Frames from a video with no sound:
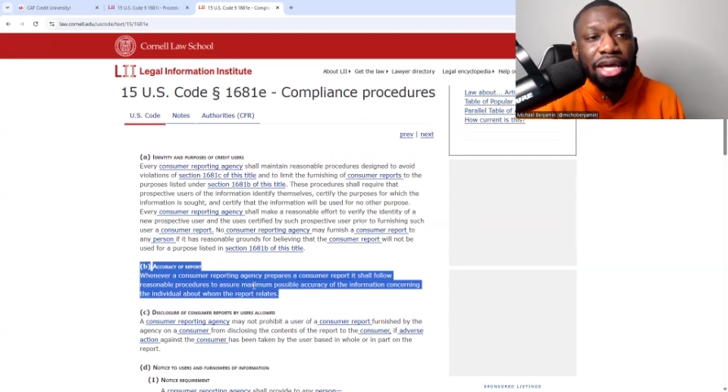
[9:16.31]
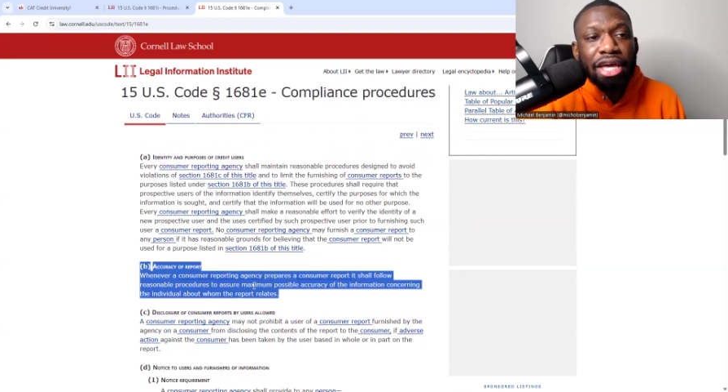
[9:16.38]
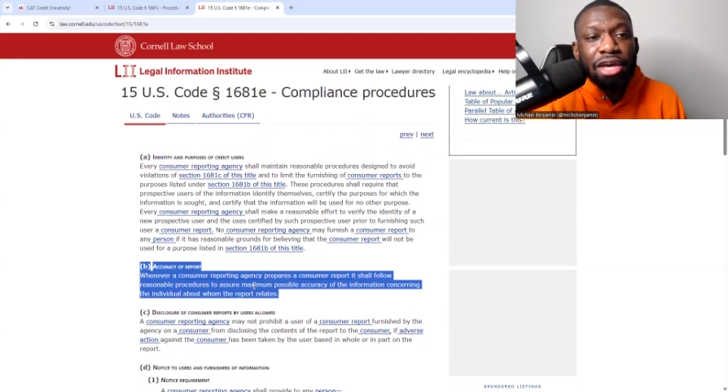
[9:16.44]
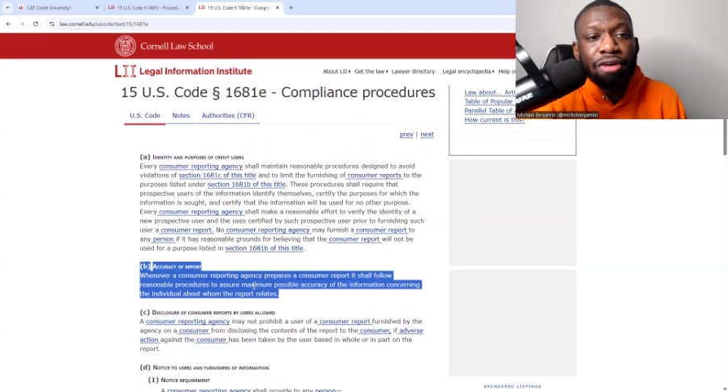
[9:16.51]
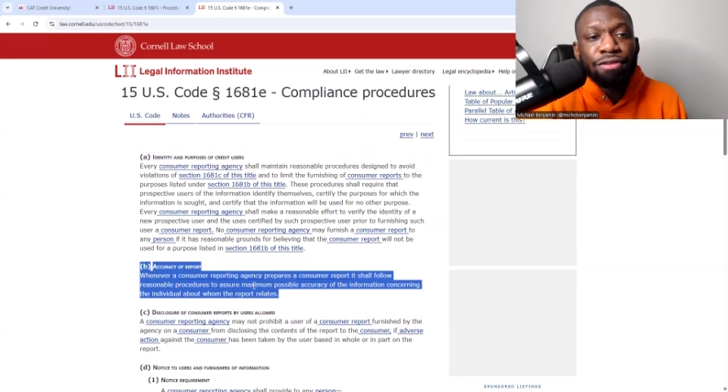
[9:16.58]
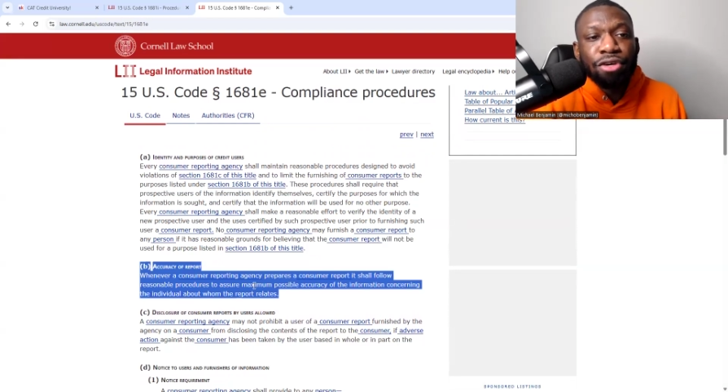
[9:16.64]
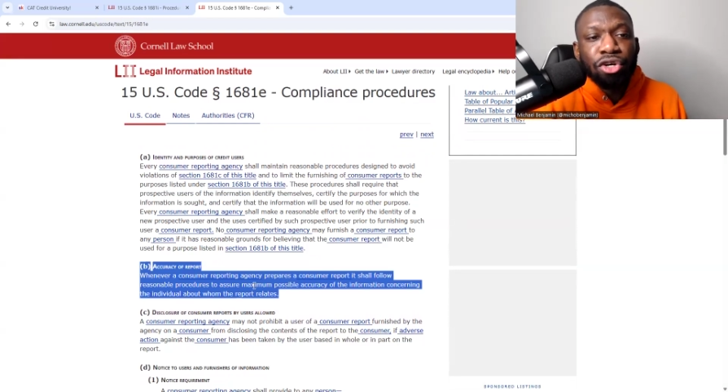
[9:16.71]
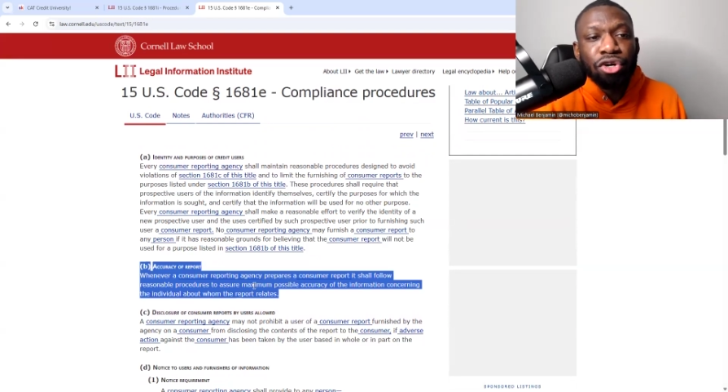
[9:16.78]

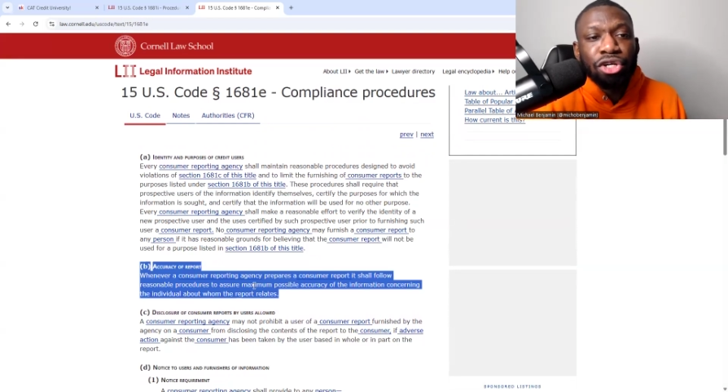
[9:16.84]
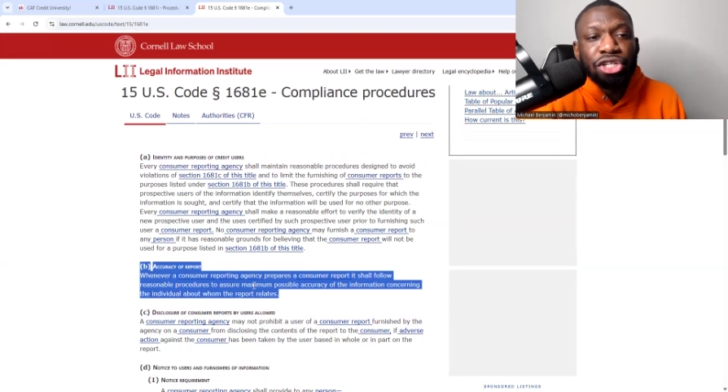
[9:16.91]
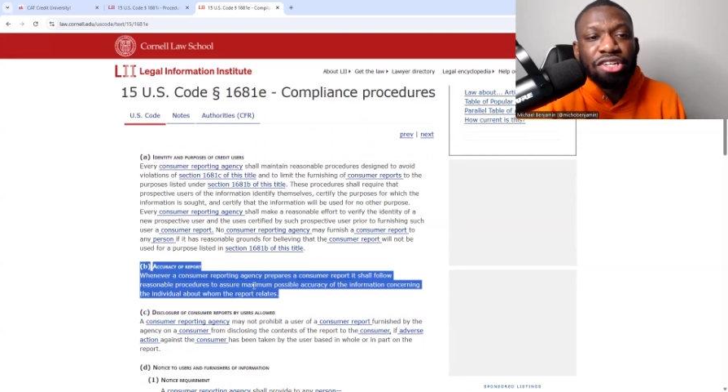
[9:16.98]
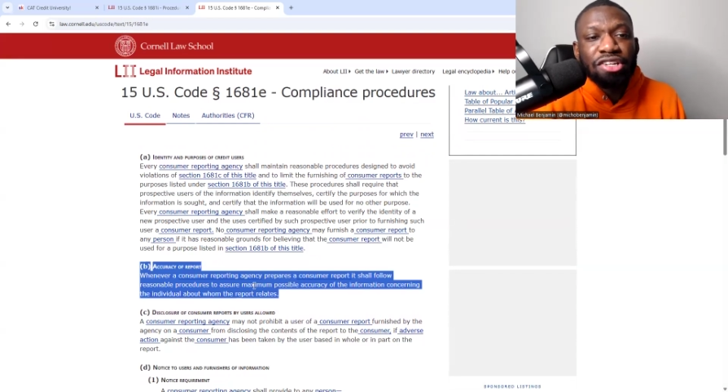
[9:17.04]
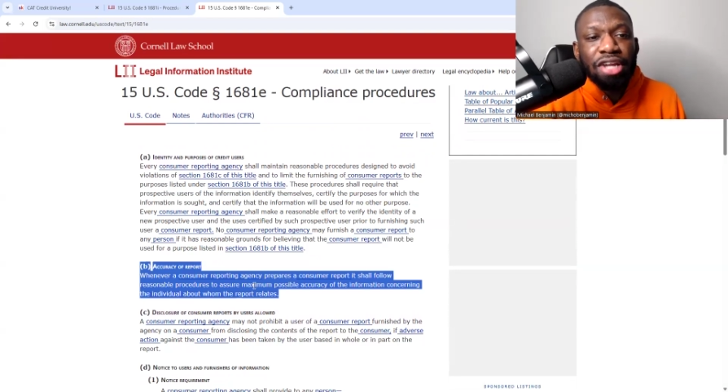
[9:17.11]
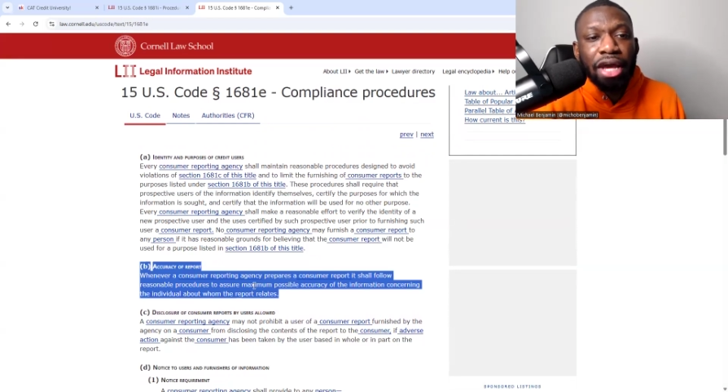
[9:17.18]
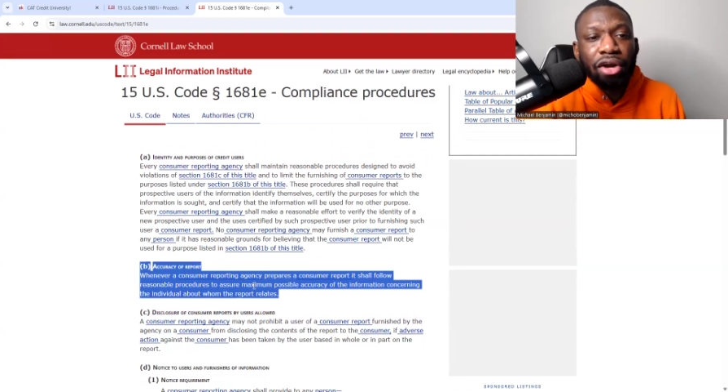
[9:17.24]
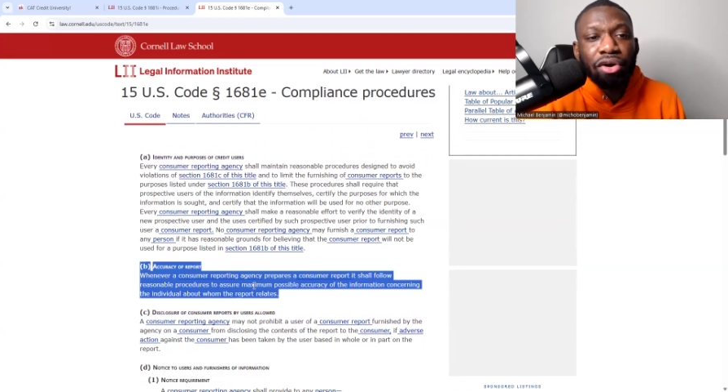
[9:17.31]
If you're
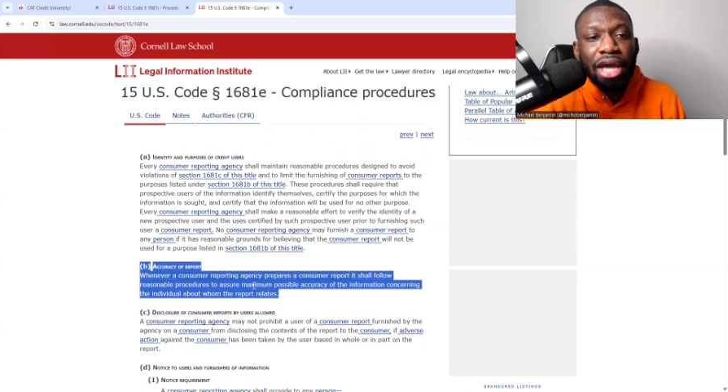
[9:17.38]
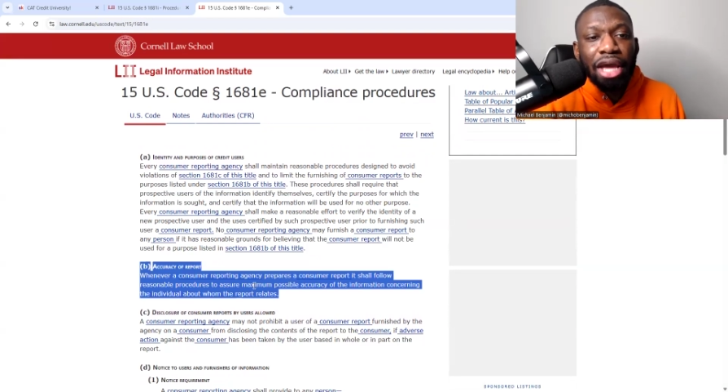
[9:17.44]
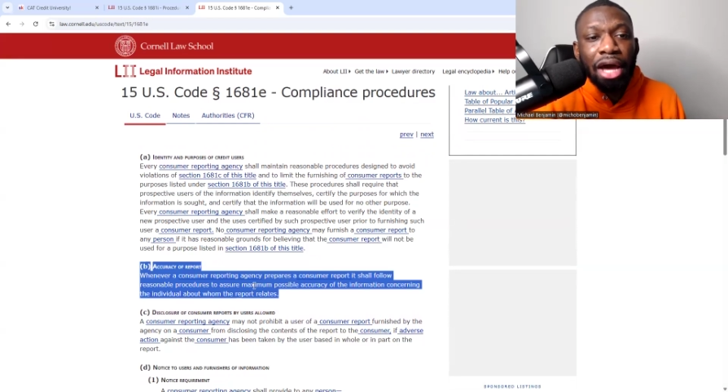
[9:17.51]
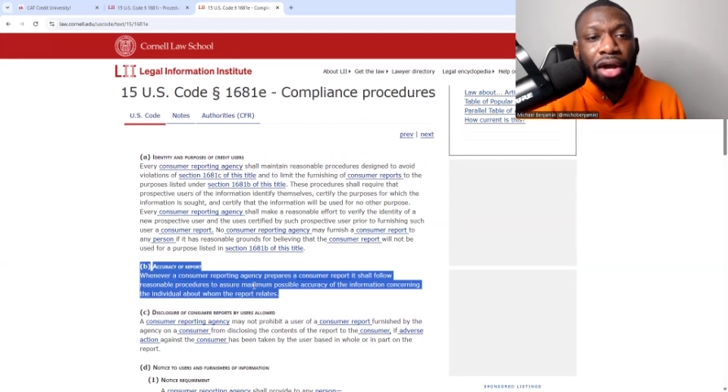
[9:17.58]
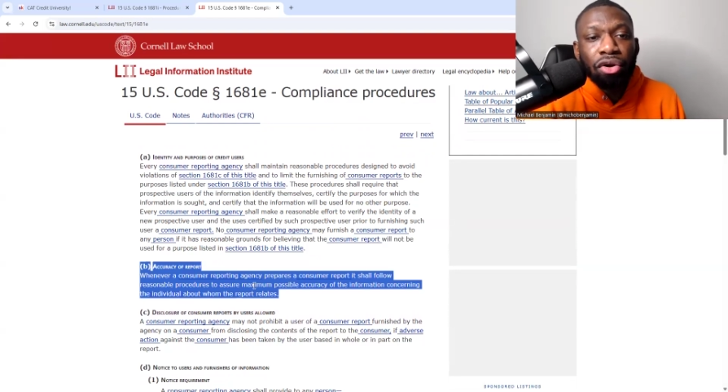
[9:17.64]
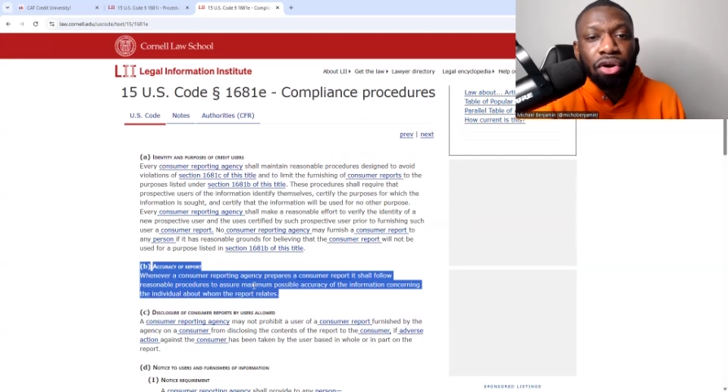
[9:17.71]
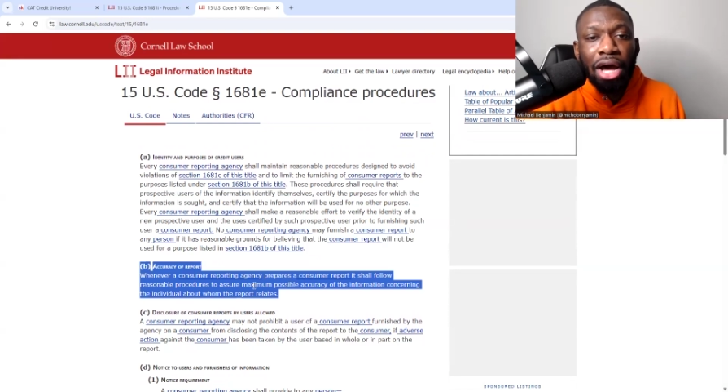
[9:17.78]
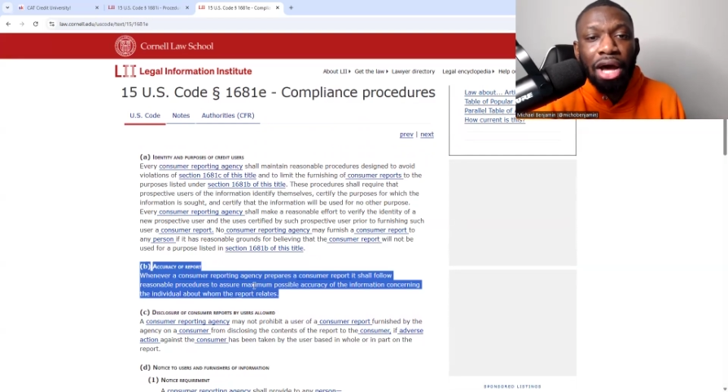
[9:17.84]
just like, okay,
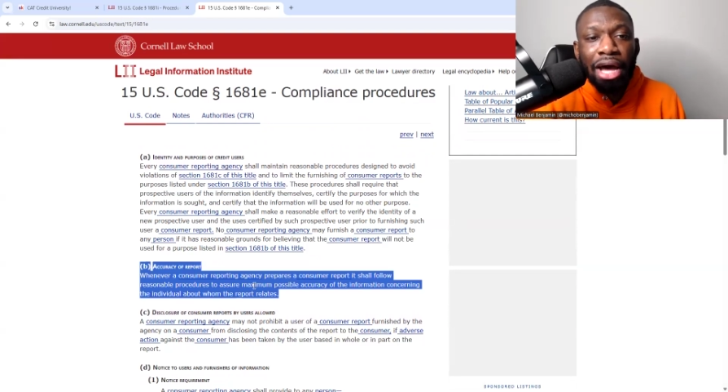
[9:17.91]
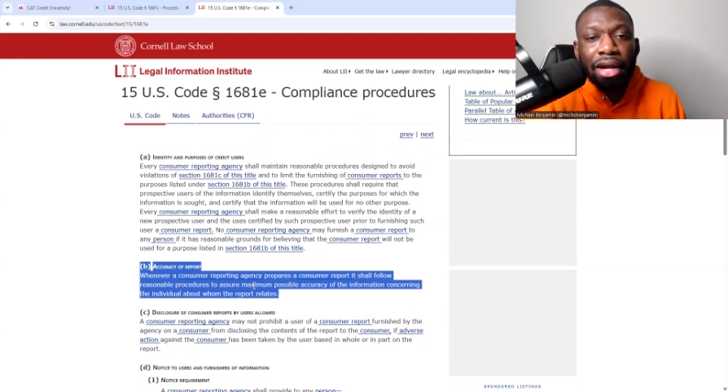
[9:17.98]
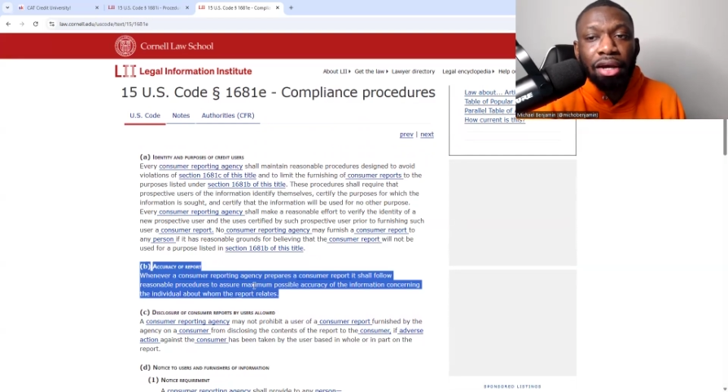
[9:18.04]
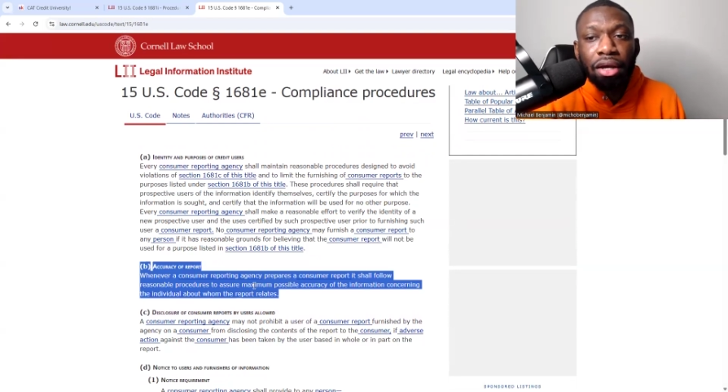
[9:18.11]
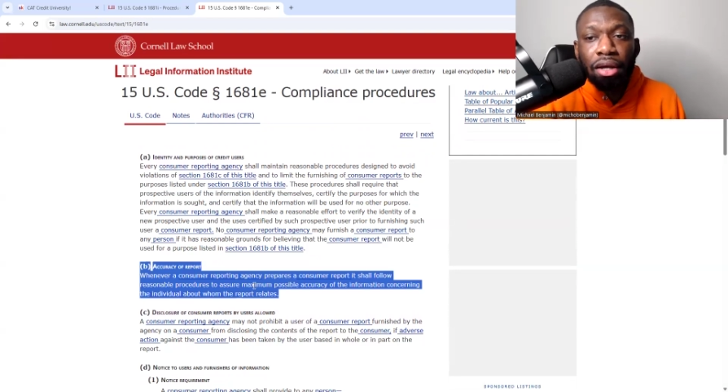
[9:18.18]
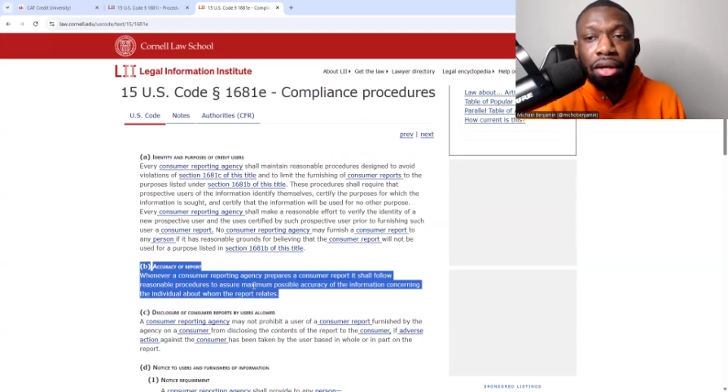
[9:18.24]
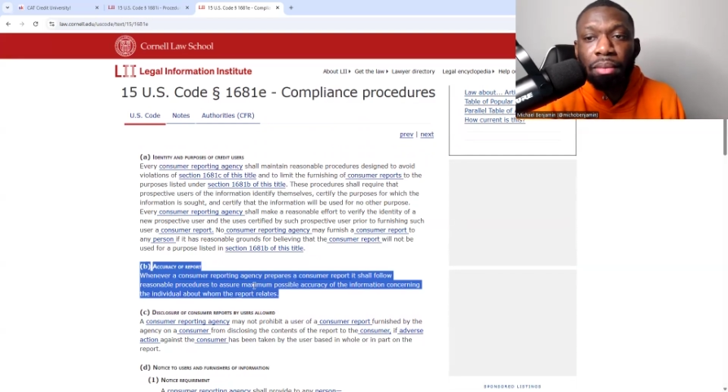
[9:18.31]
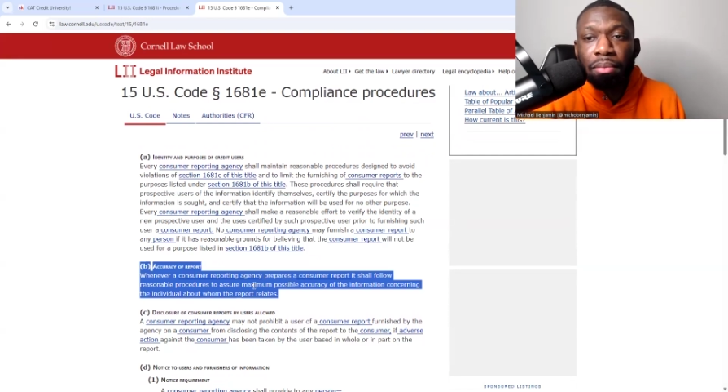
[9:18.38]
I don't know how
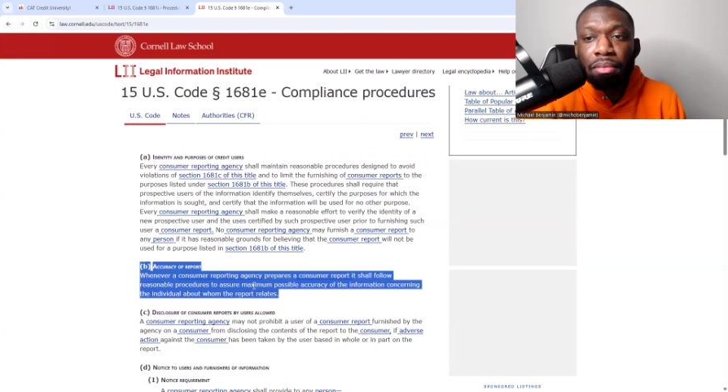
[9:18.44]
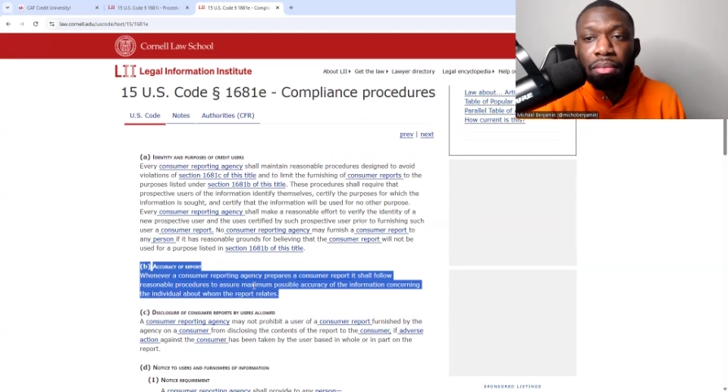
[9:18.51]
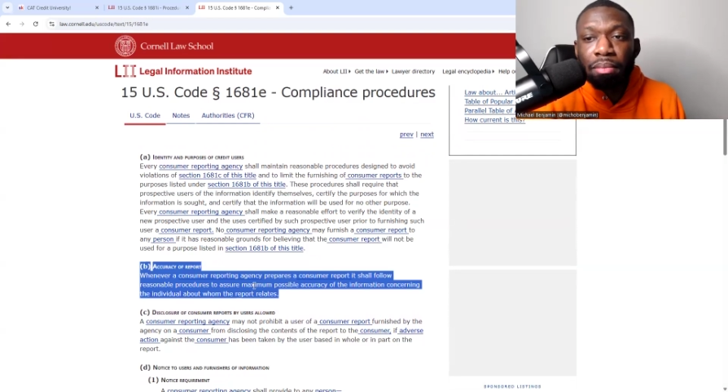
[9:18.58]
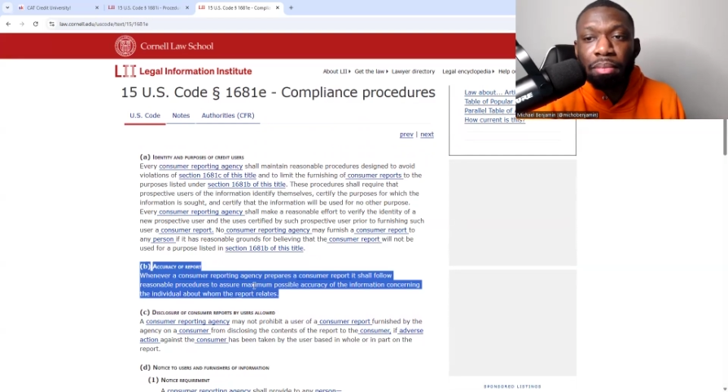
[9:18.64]
to